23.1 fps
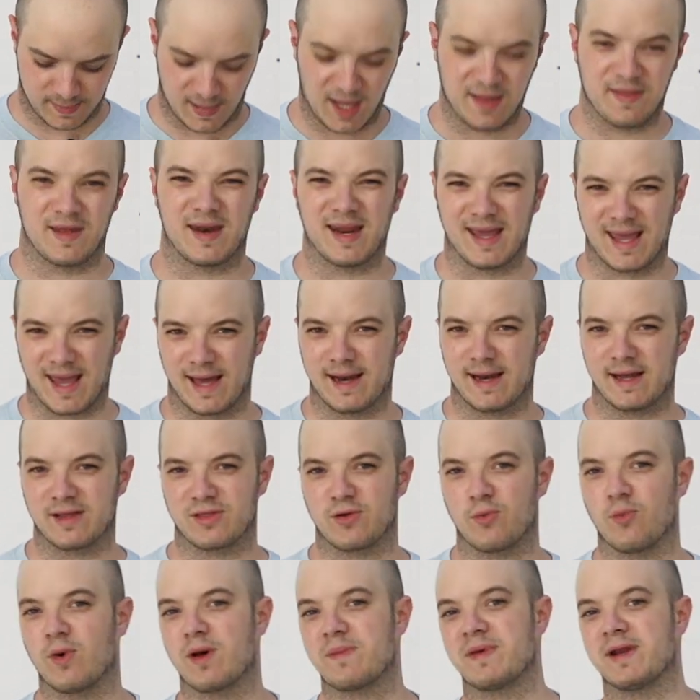Then again, at
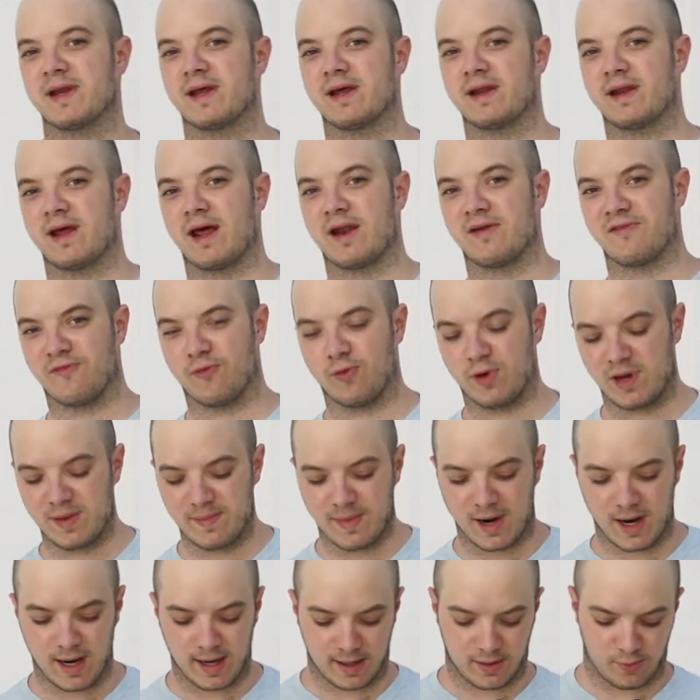the 1 minute and 40
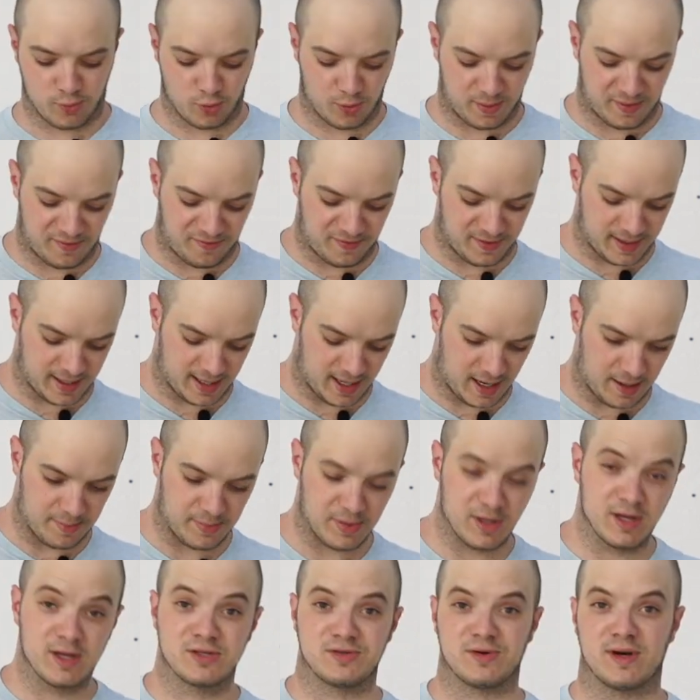mark, we'll be filling up
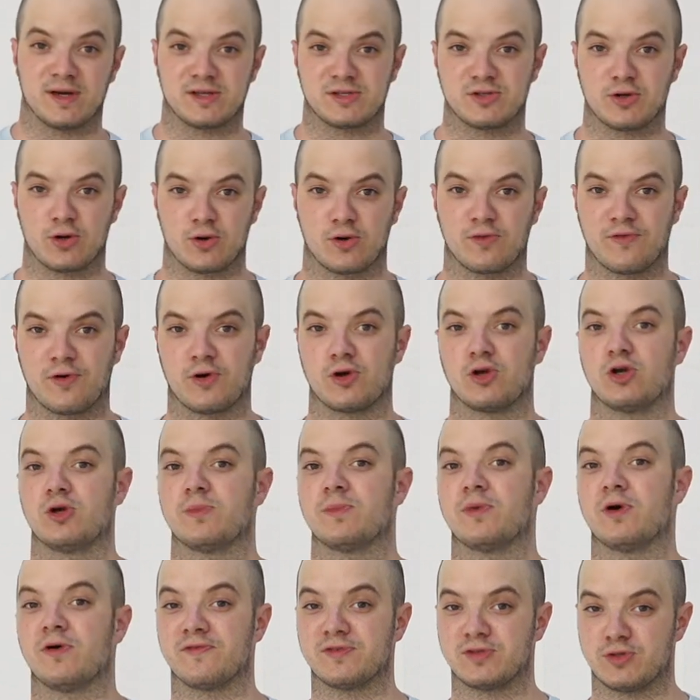to our total
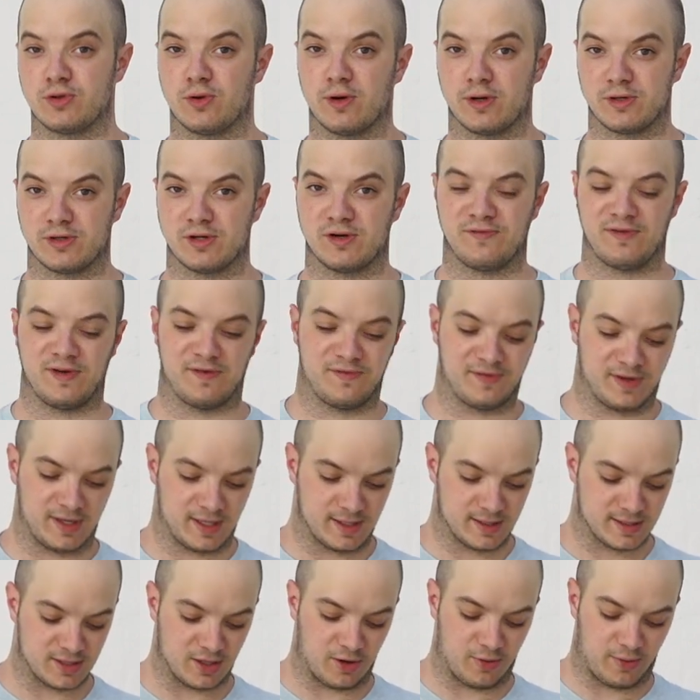volume of
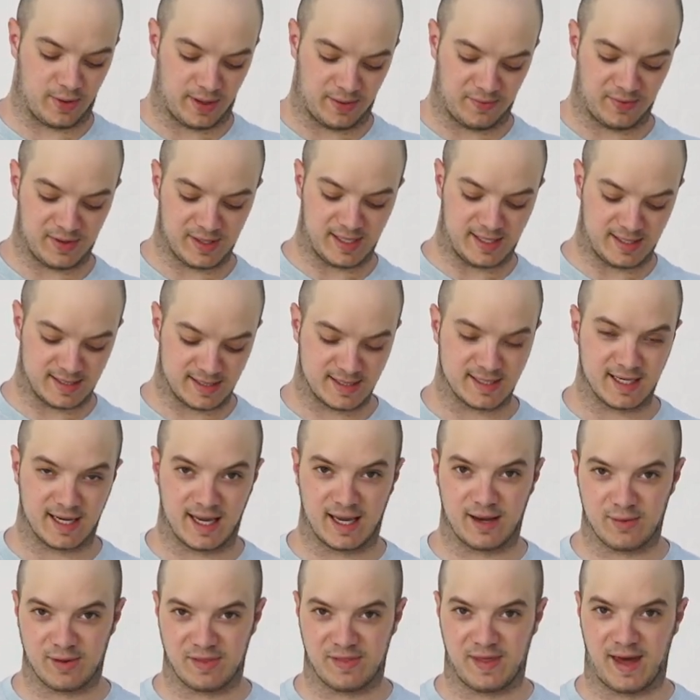250. So we're really
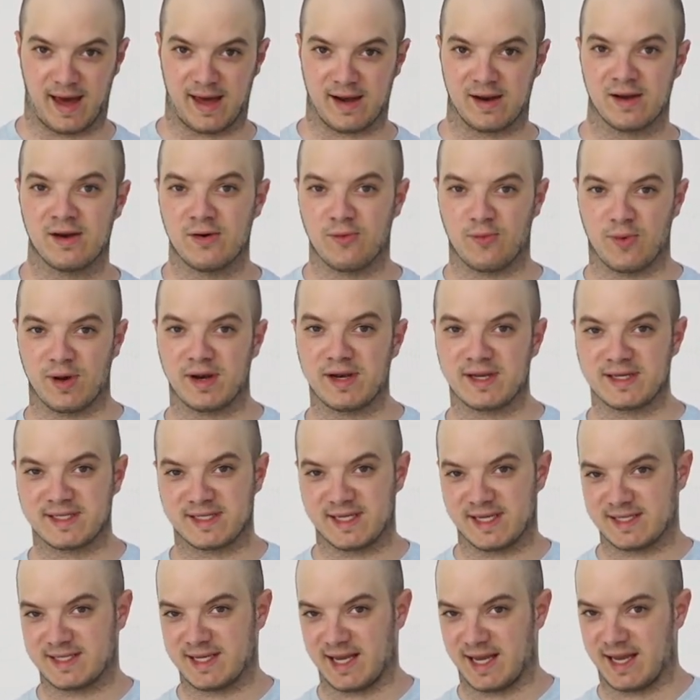sticking with that 1 to
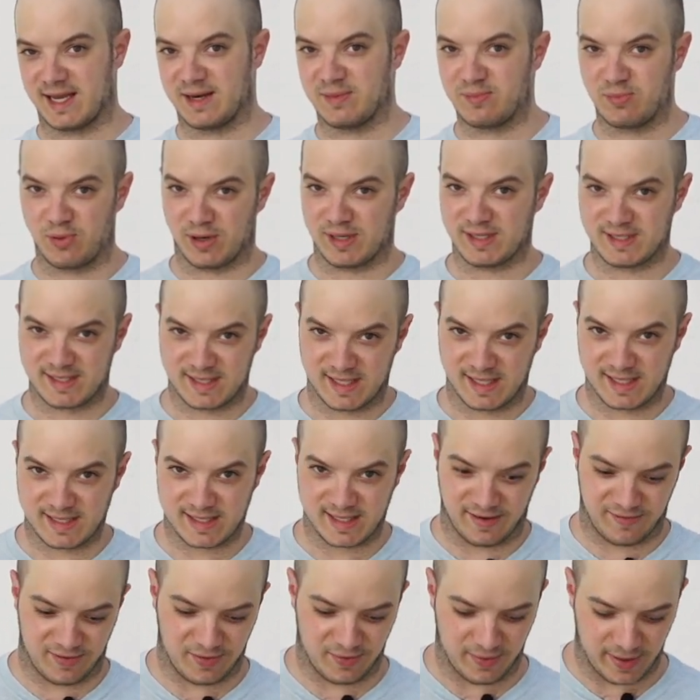
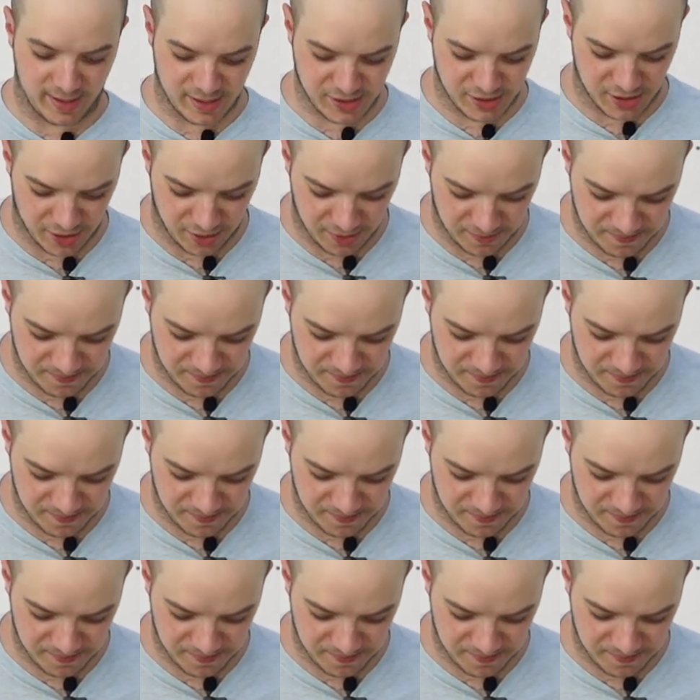16.67 ratio.